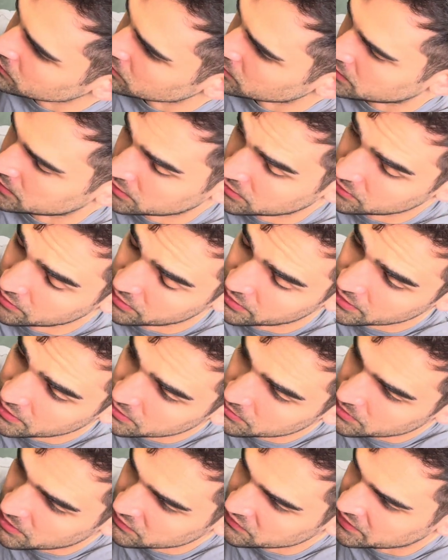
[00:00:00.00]
Another thing
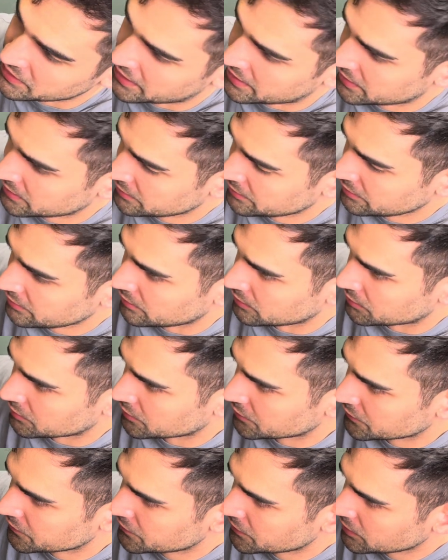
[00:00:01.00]
about the angle, a lot
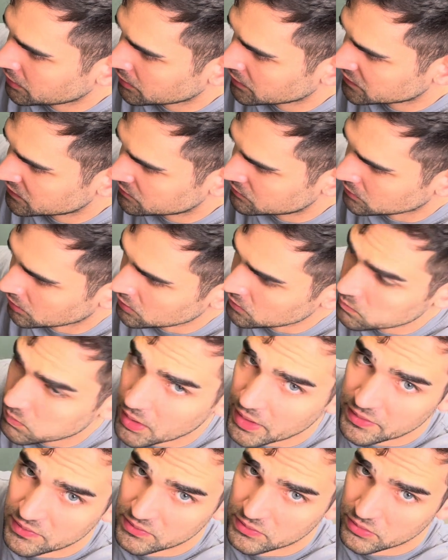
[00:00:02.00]
of stock
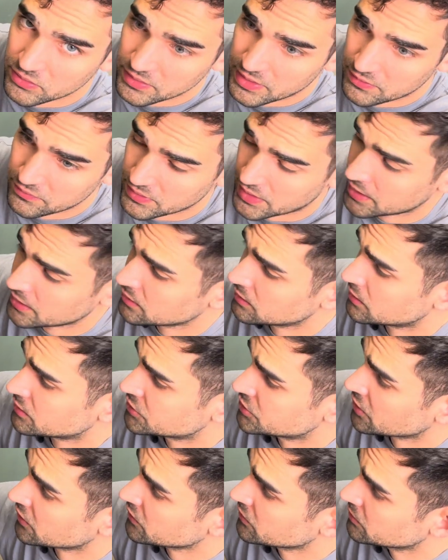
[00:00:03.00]
bikes don't have angle
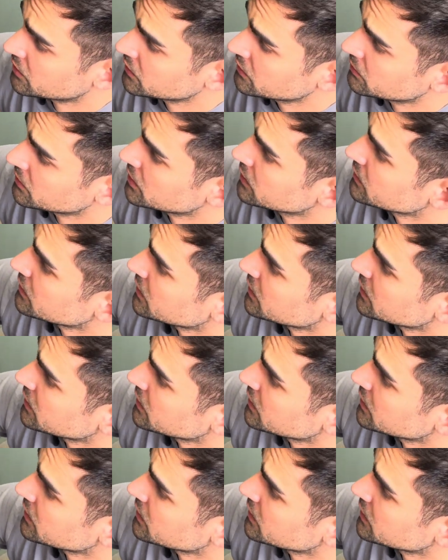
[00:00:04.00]
adjustment built